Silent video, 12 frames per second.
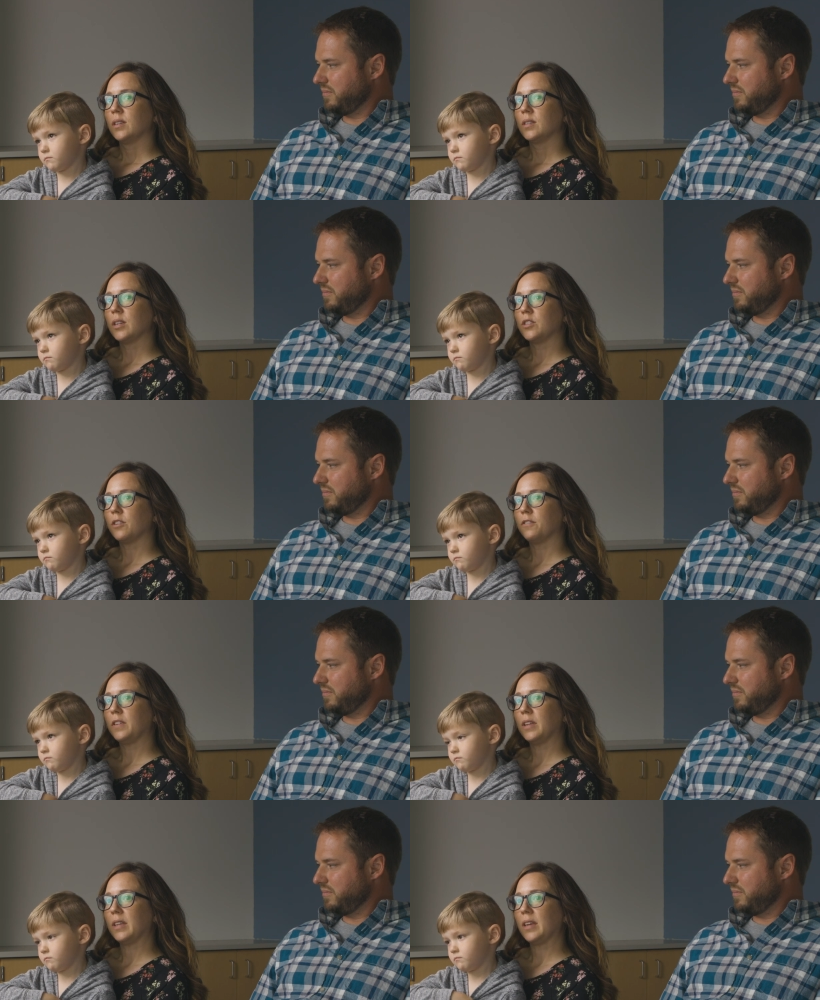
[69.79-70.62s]
Speaker 1: such a
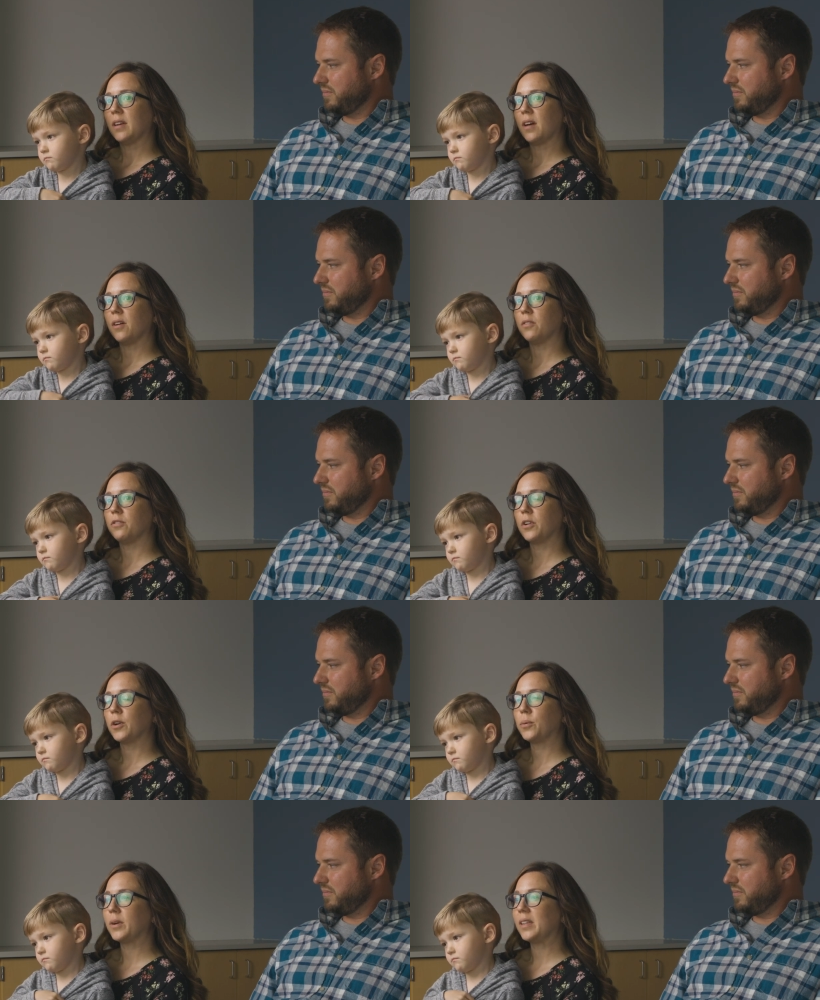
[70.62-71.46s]
feeling
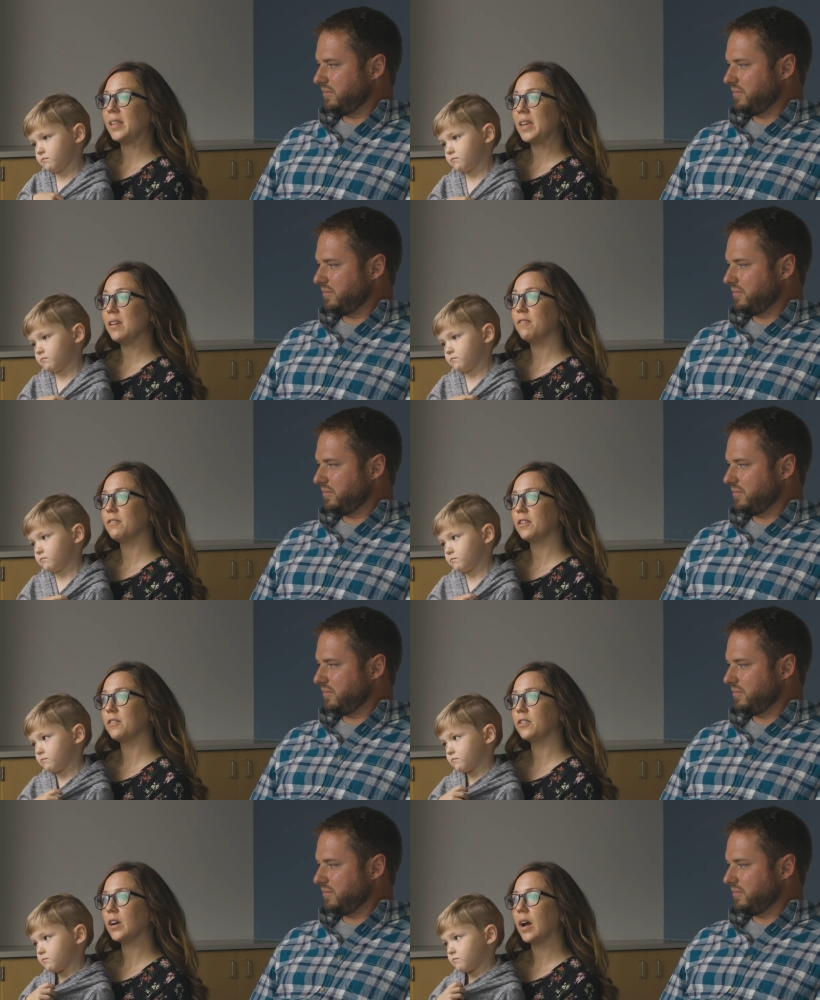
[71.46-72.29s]
of relief
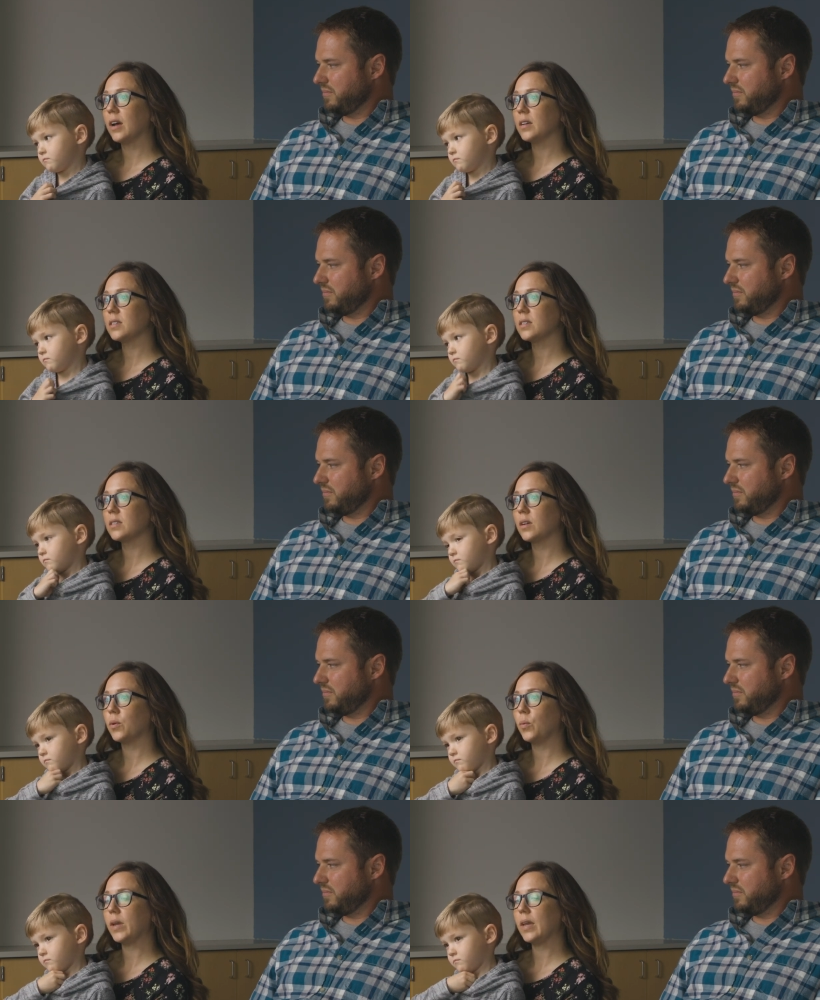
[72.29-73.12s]
for
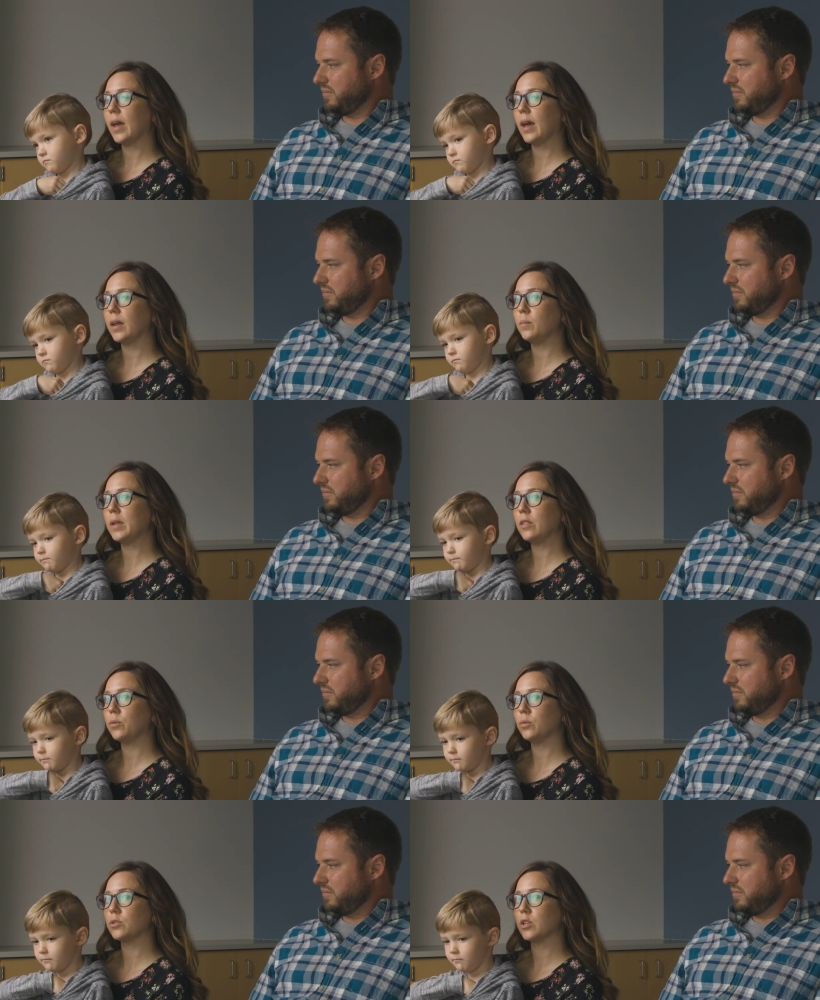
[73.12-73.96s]
us. We had
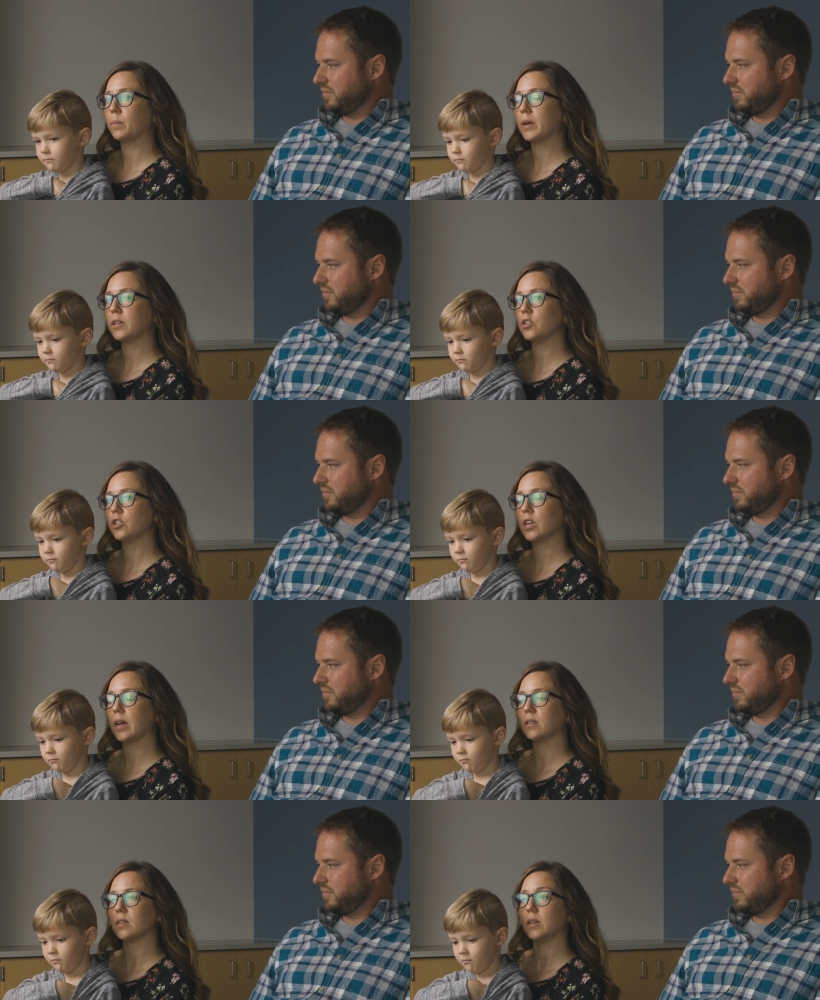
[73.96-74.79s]
been through so
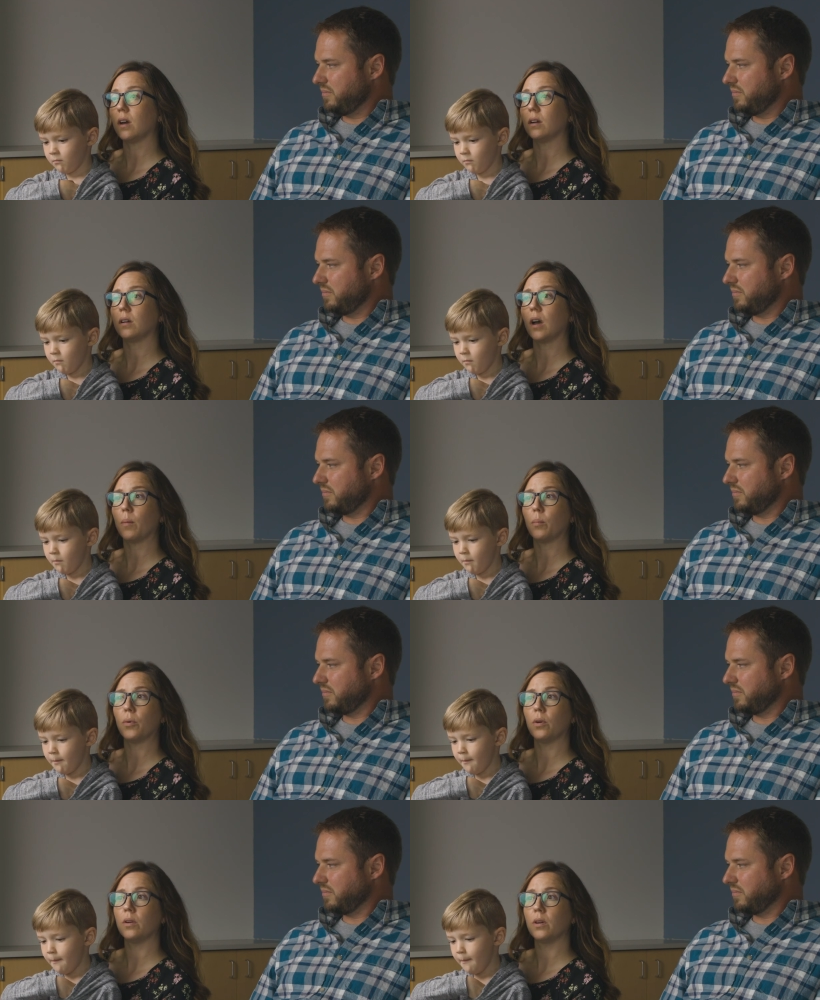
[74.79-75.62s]
much as a young
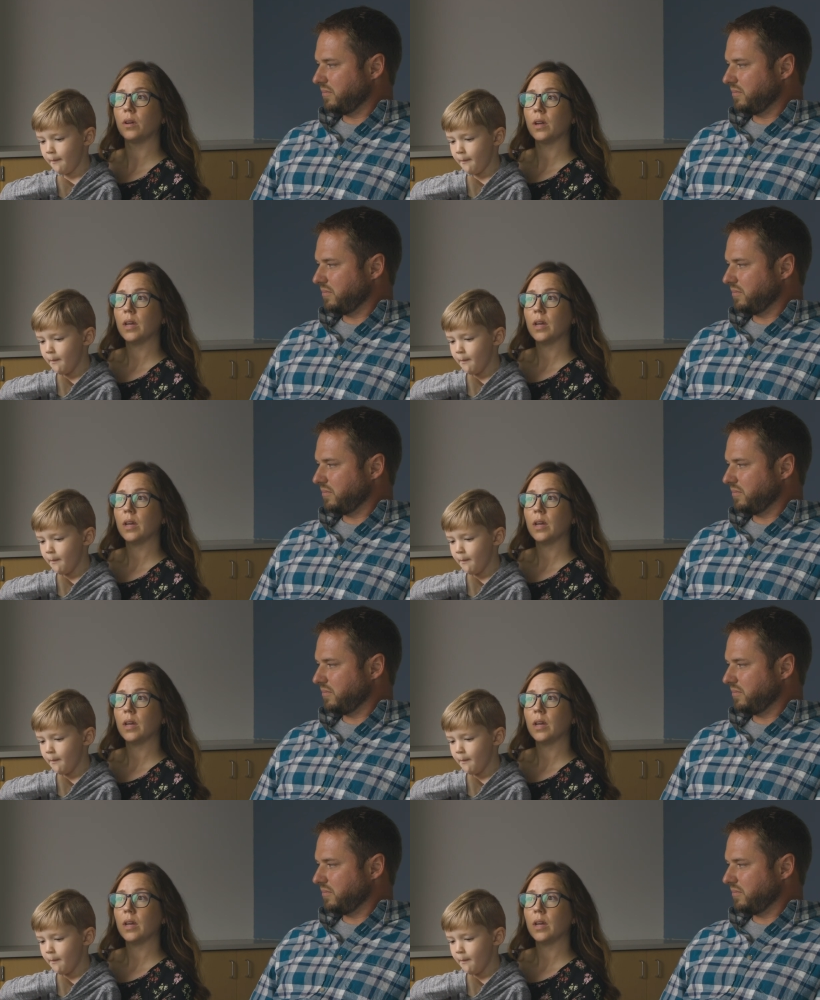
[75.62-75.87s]
couple